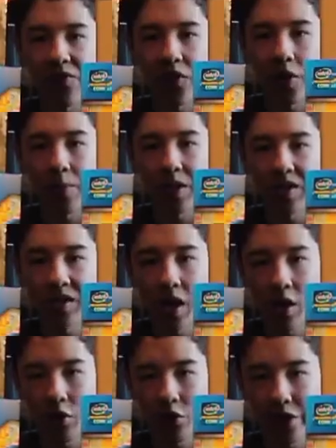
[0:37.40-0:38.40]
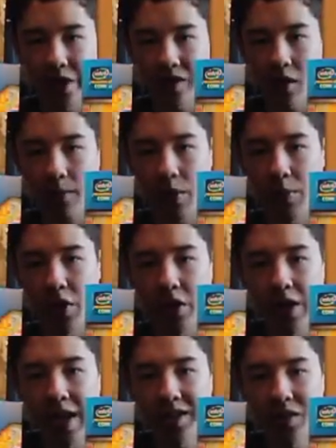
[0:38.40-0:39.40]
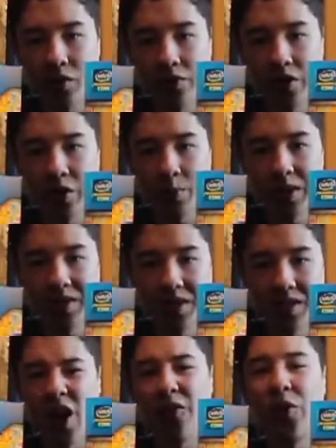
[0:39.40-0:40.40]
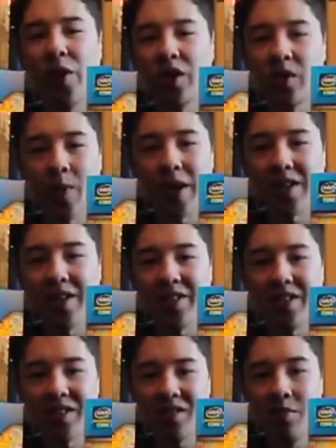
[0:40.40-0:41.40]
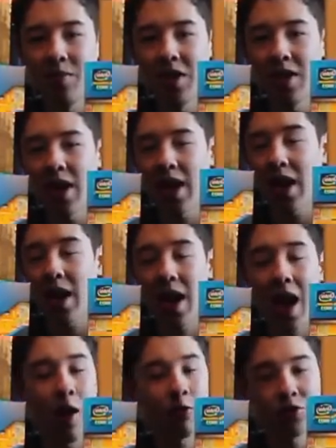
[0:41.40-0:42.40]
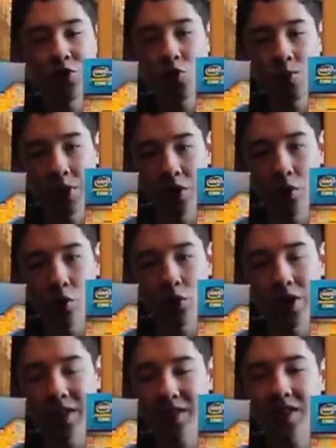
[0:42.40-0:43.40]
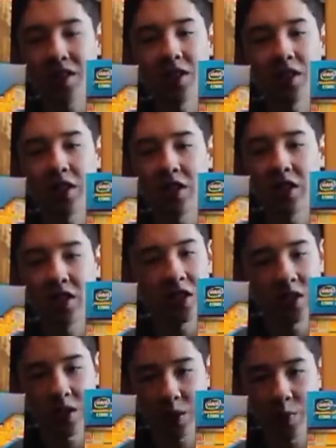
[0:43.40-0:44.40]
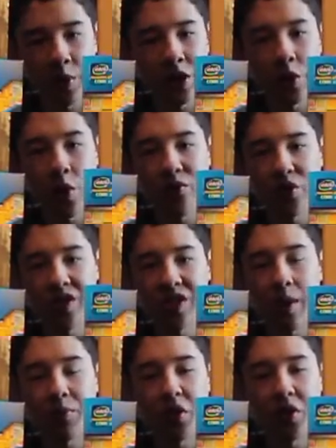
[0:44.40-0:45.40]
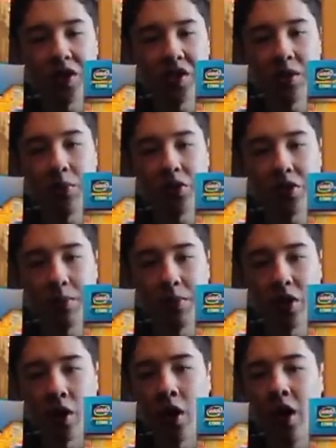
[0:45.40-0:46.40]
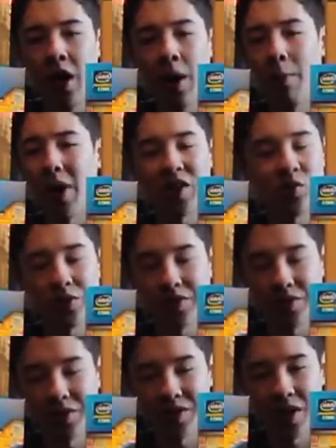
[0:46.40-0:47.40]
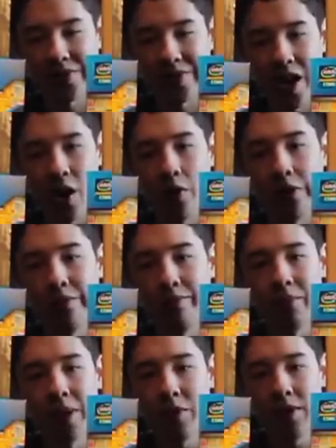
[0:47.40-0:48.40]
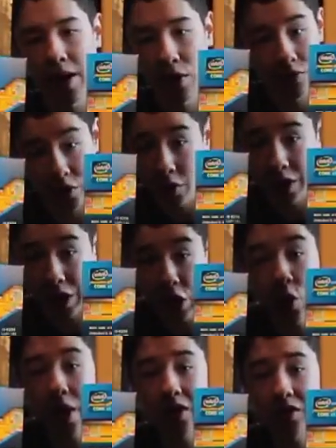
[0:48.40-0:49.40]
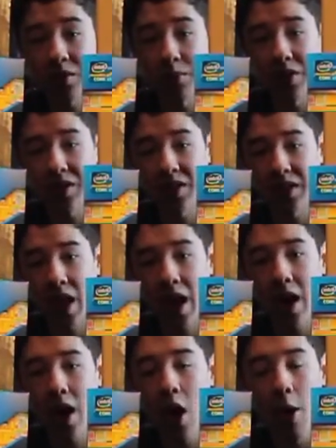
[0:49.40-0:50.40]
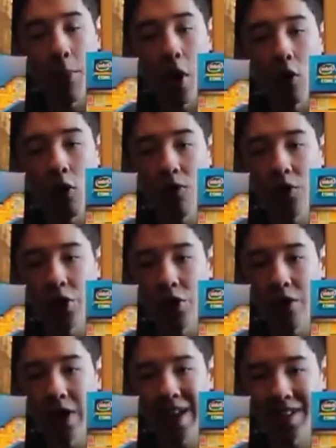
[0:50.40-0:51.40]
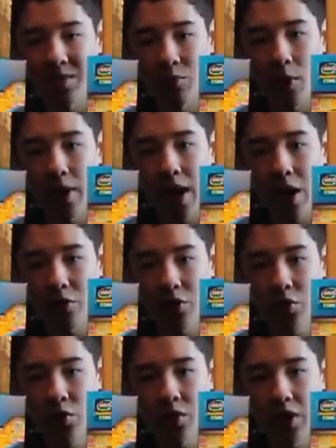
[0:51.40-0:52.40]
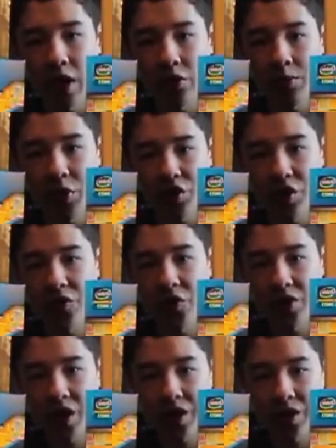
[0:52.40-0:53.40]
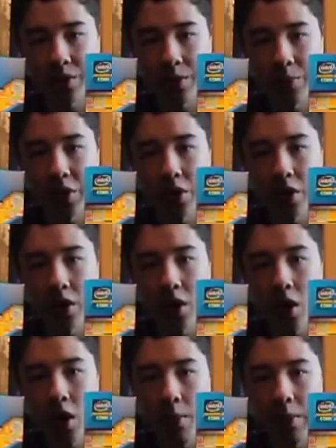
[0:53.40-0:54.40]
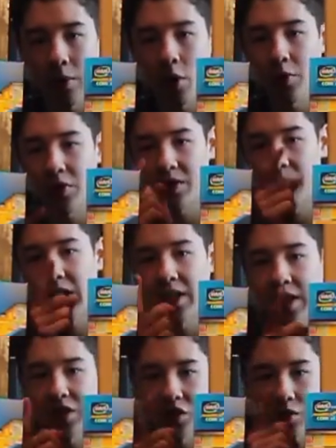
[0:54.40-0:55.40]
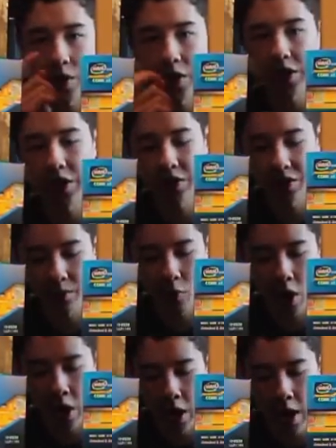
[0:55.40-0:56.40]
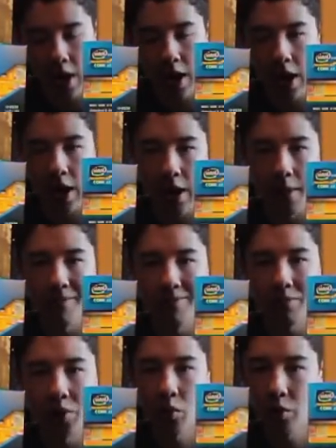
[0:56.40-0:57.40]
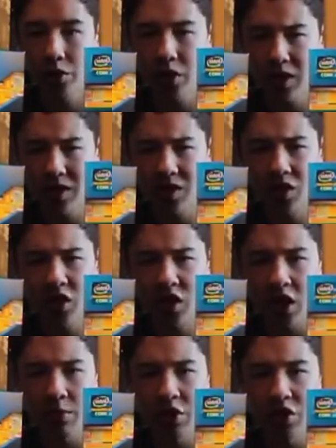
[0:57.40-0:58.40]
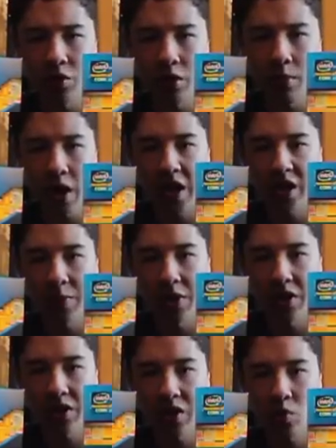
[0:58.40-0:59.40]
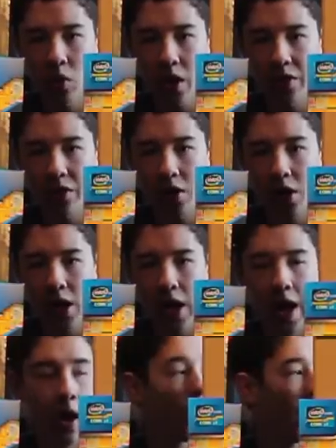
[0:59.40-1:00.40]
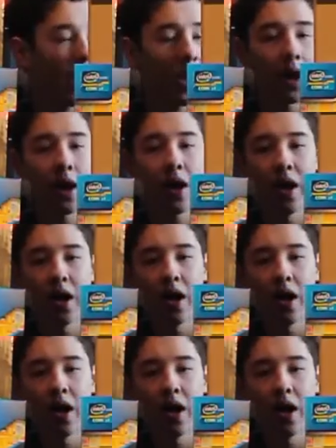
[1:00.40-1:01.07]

from his little desktop computer. He has it over his business. Now, if you're expecting this to be a how-to build that's going to explain to you every step there is to build a computer, might as well turn this off now and maybe head over to like Newegg or someplace like that. Paul over at Newegg has some great how-tos on how to build your first custom computer. Maybe I'll put some annotations around in here somewhere. But really, this is just going to be showing my experiences, what I thought, how I